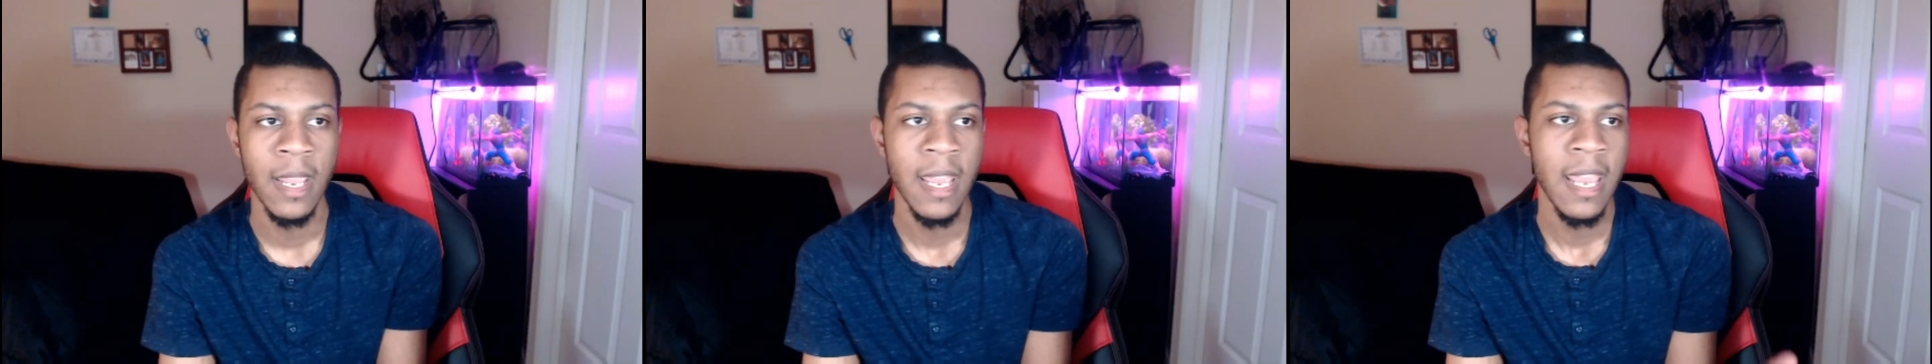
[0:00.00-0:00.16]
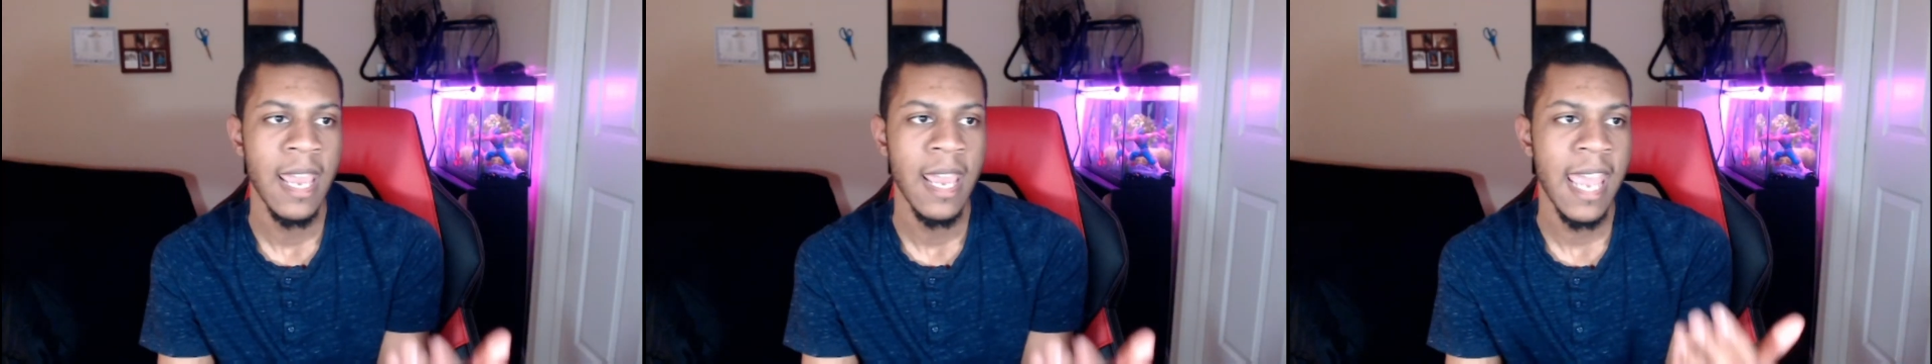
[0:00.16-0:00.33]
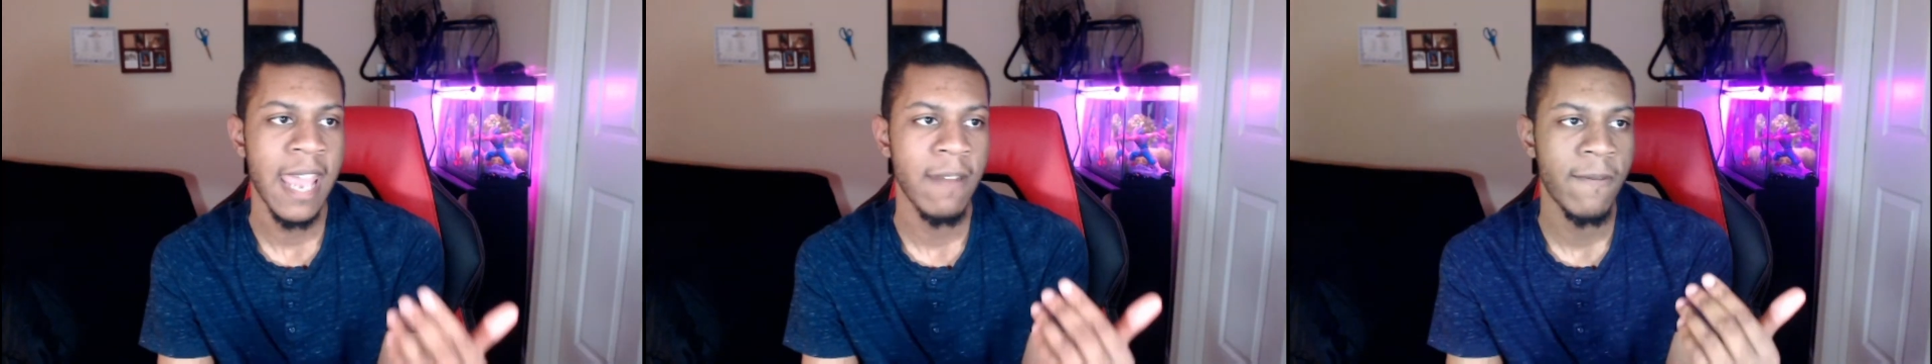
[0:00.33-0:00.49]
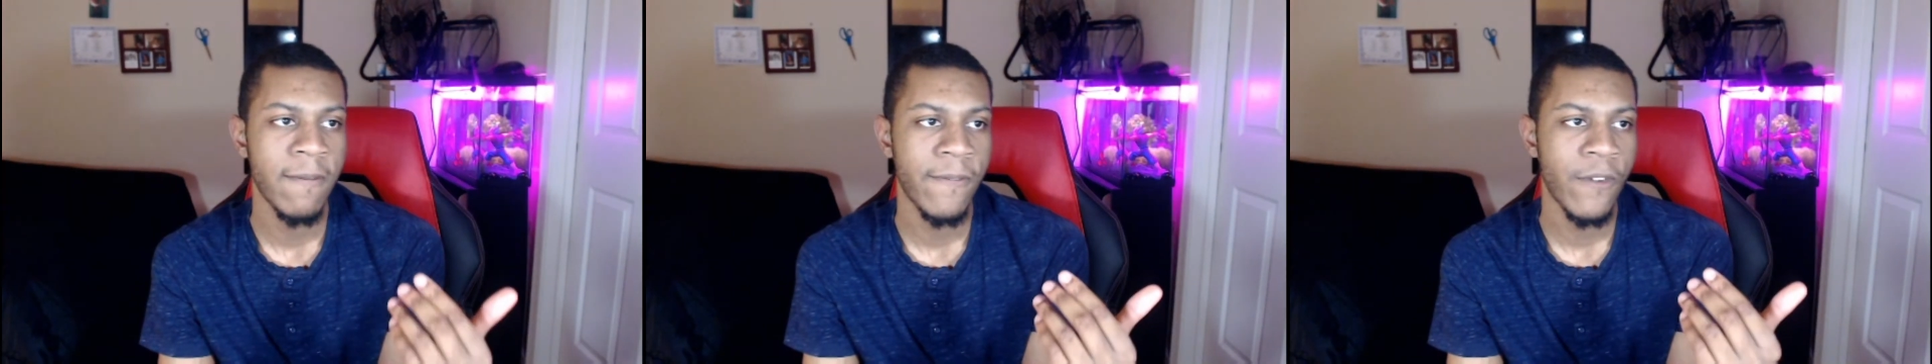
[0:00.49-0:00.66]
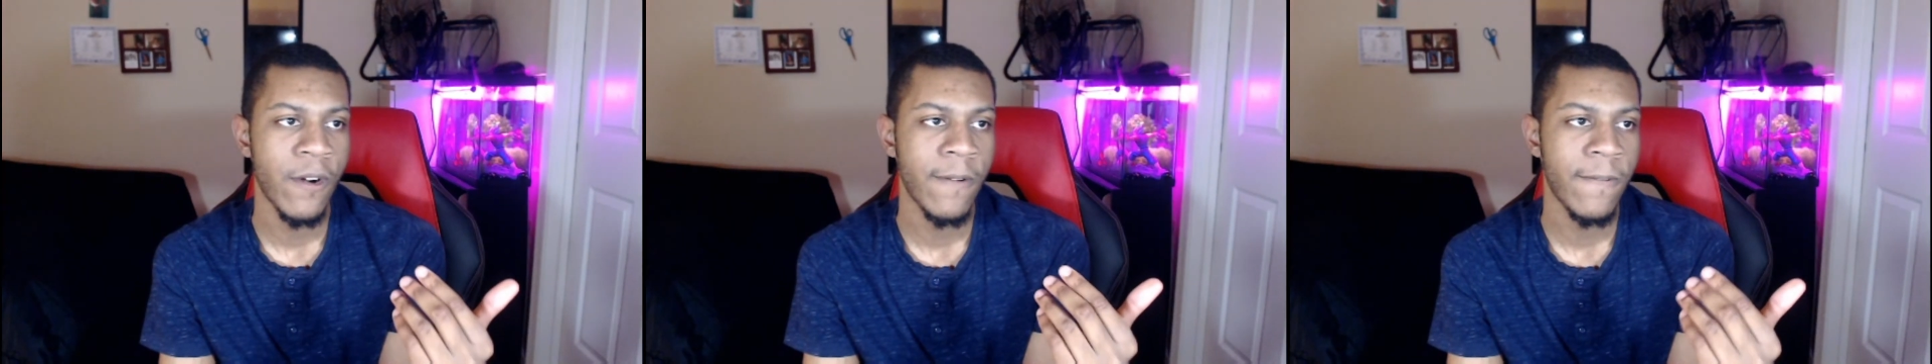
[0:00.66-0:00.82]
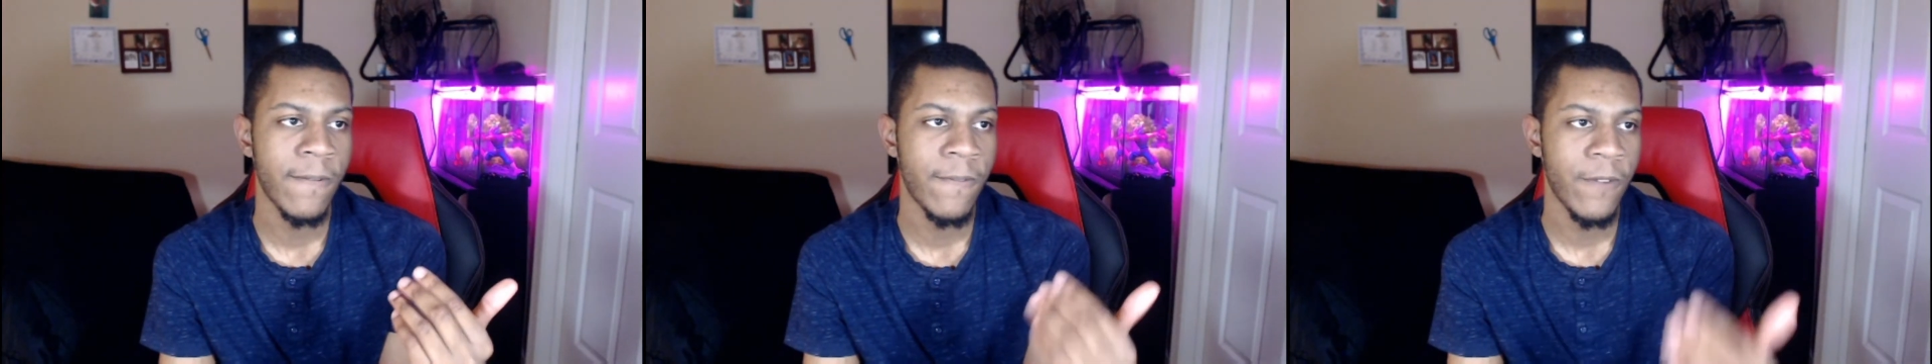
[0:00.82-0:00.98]
And
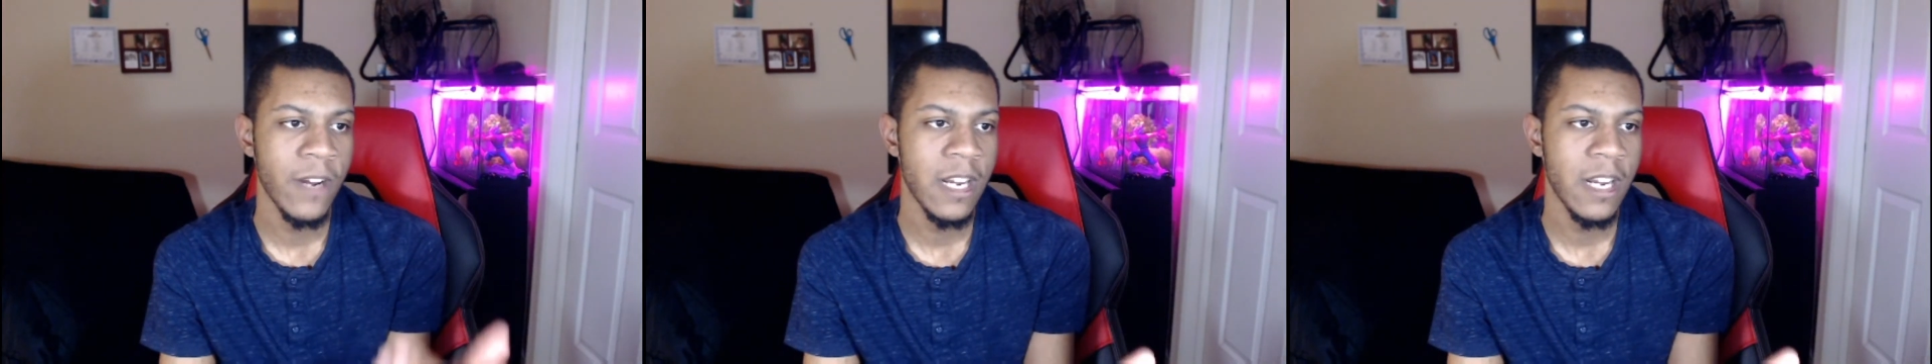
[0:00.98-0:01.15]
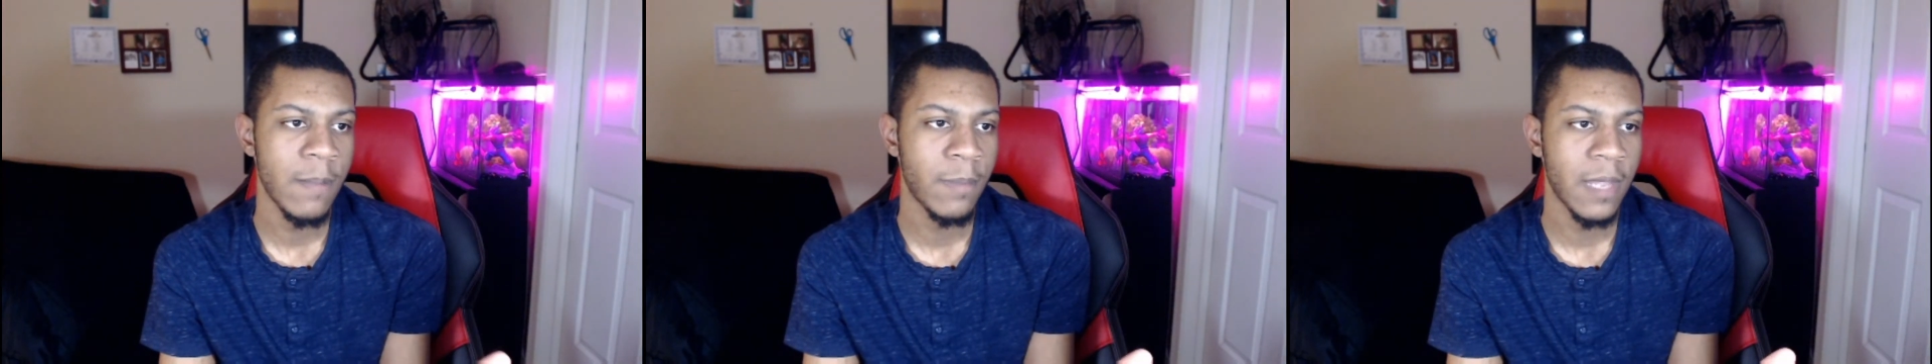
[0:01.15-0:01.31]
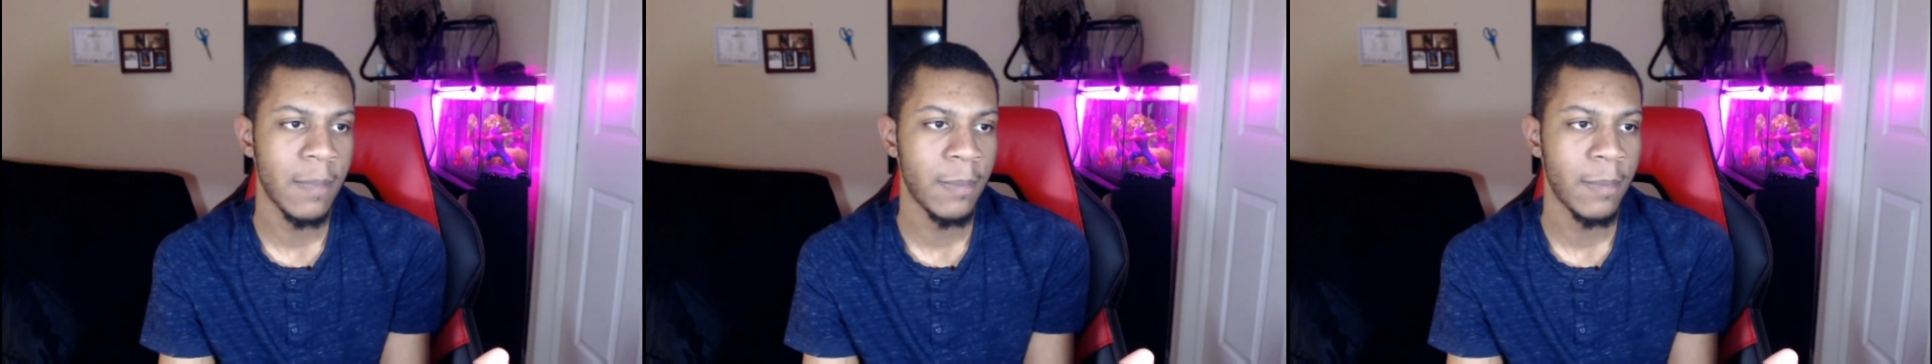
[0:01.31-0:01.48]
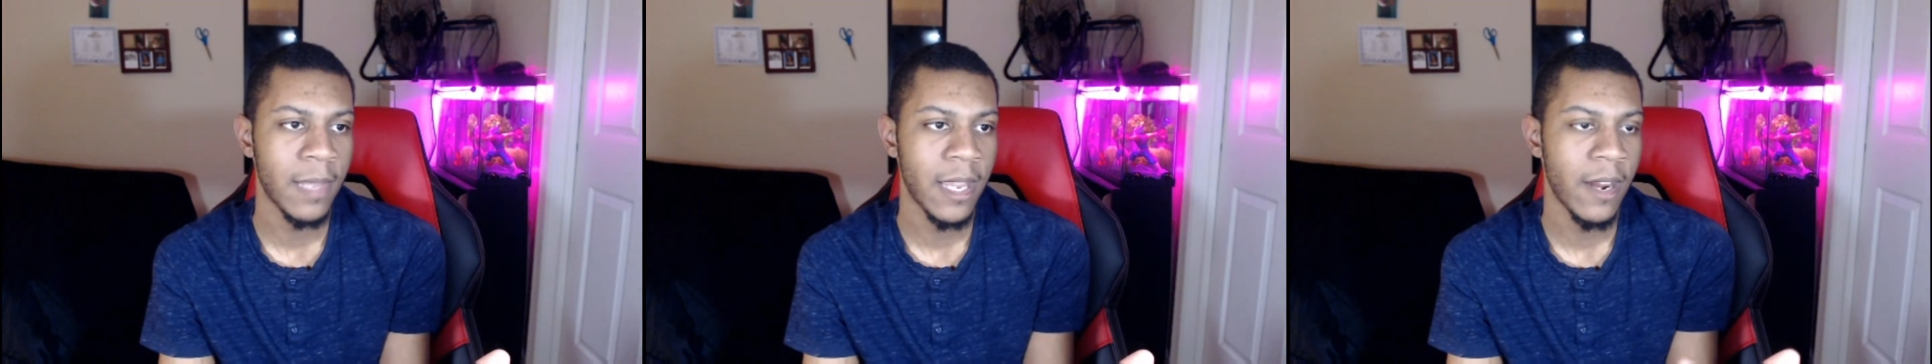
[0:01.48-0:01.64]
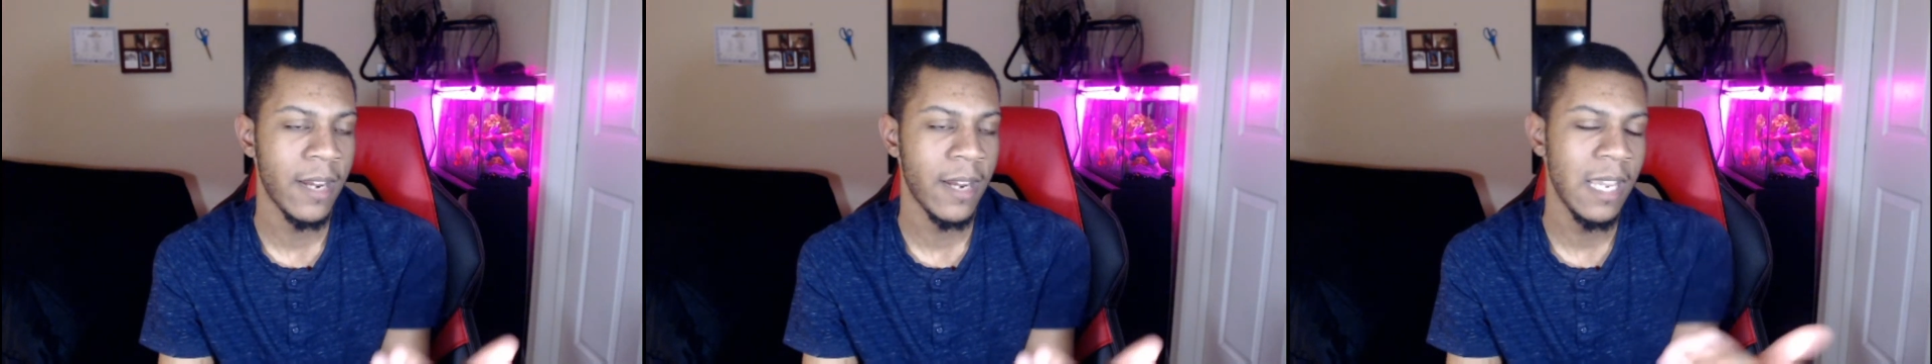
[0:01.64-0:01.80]
for a free to play player,